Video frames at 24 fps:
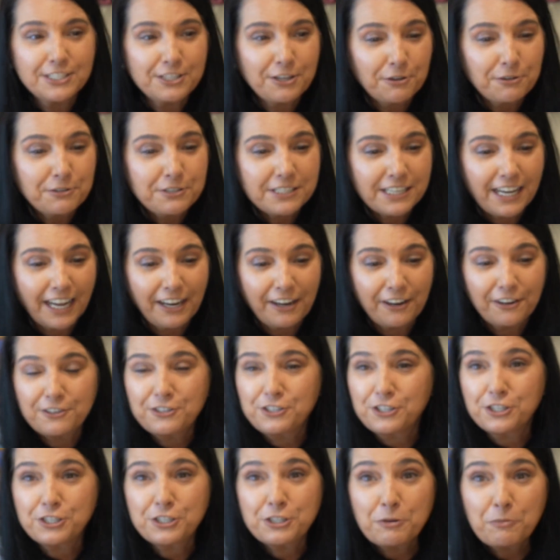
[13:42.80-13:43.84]
so scared
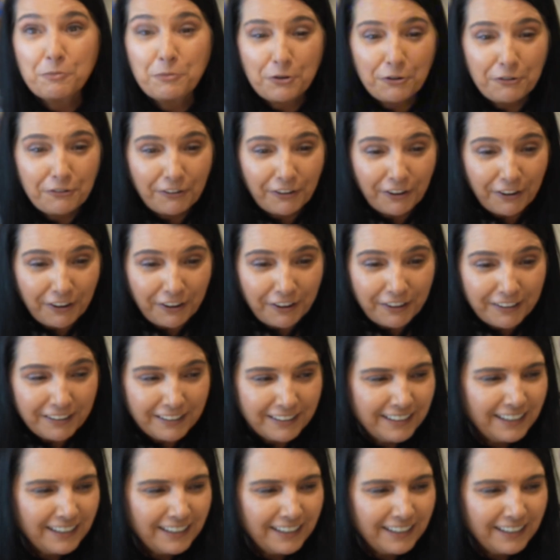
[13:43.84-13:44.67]
just to move her